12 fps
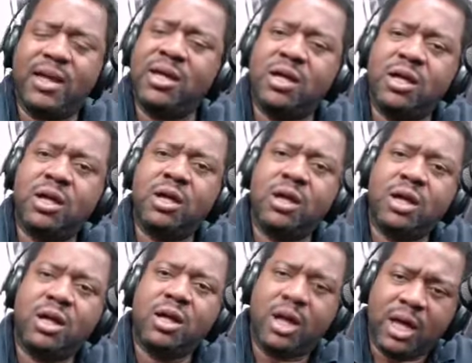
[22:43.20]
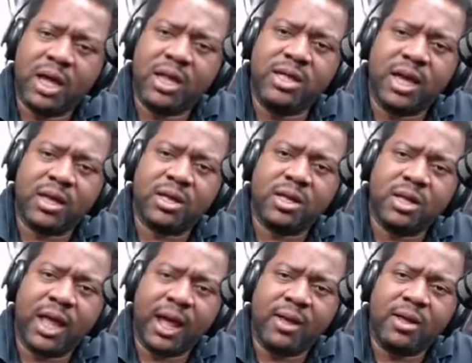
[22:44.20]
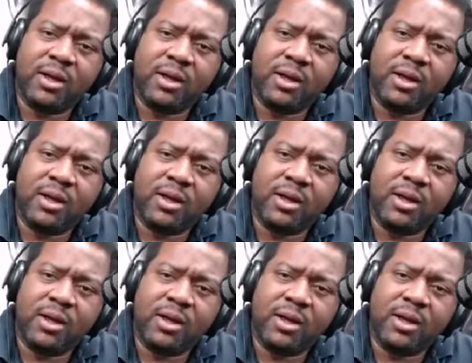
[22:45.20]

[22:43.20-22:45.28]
them a plan. Yeah. Or give them